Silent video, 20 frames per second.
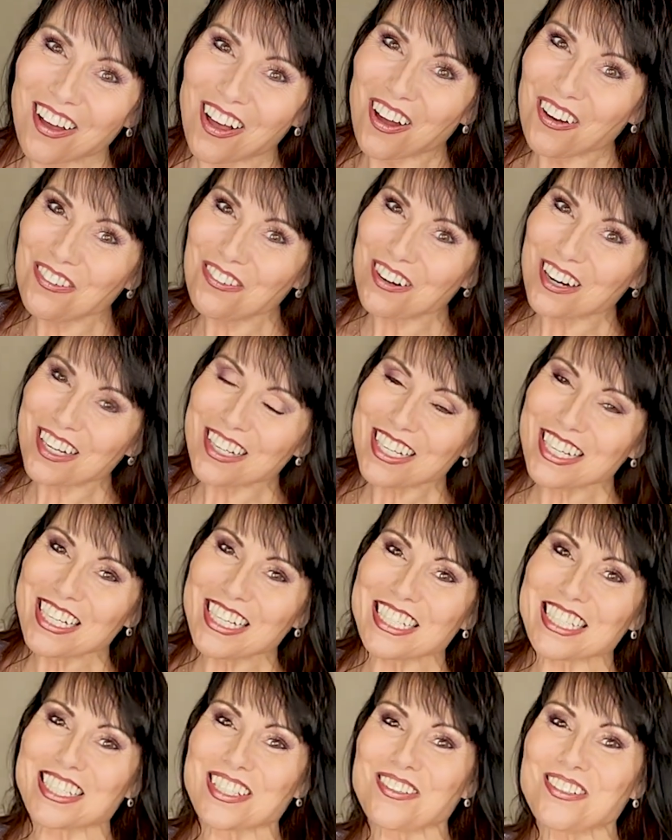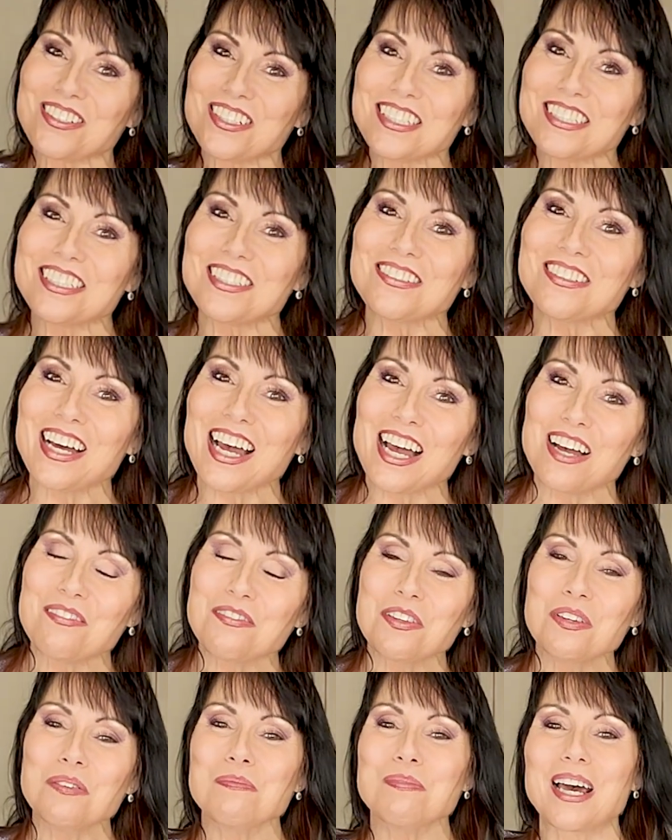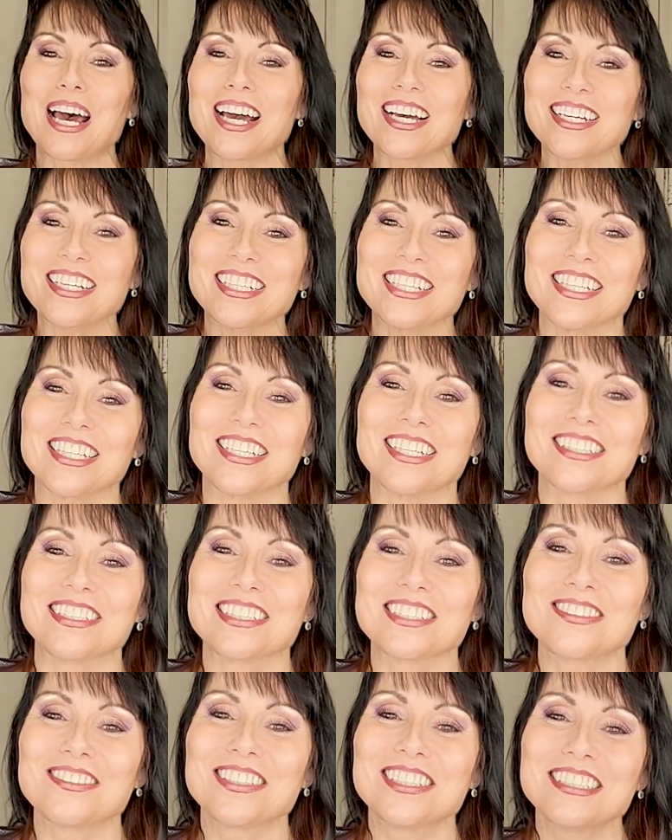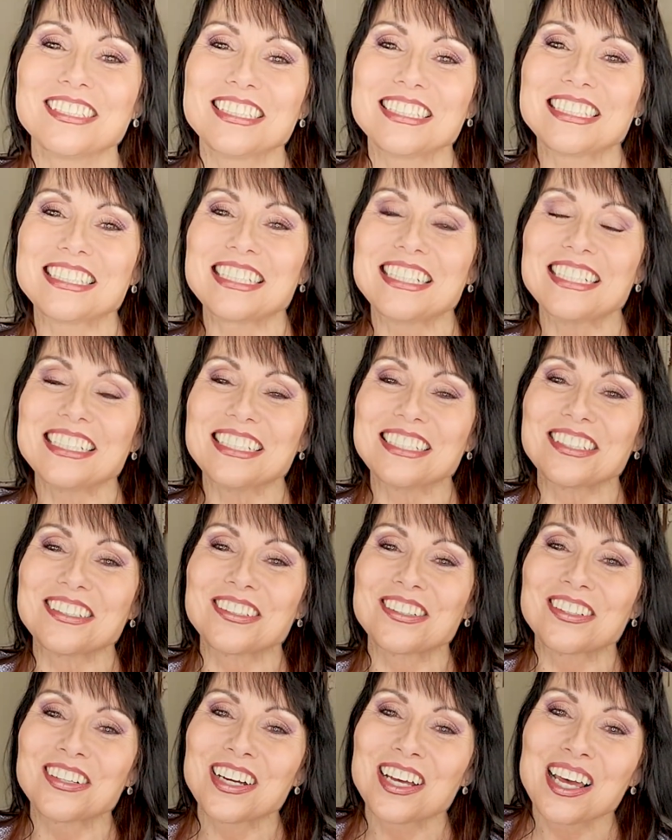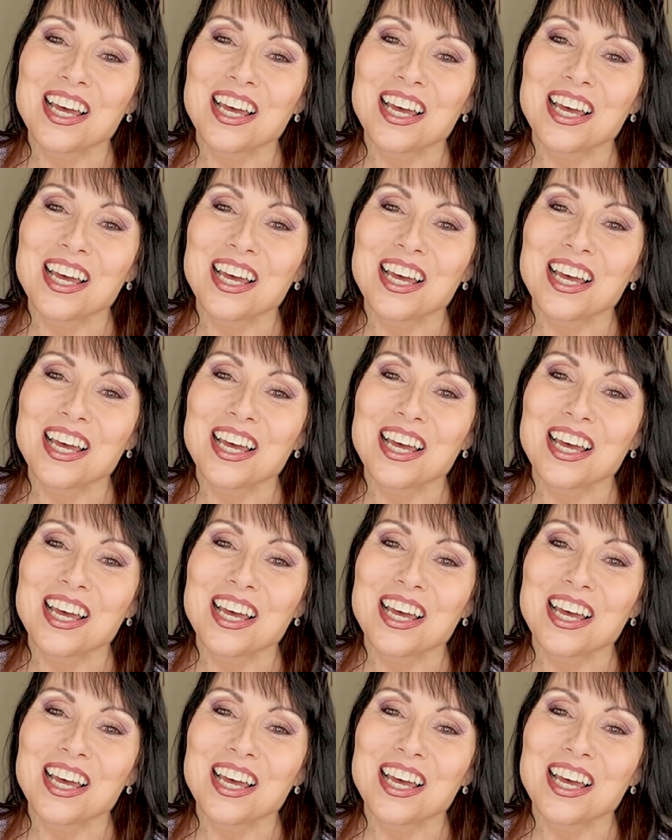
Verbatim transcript: All right, so good to have you back again. So good to see you.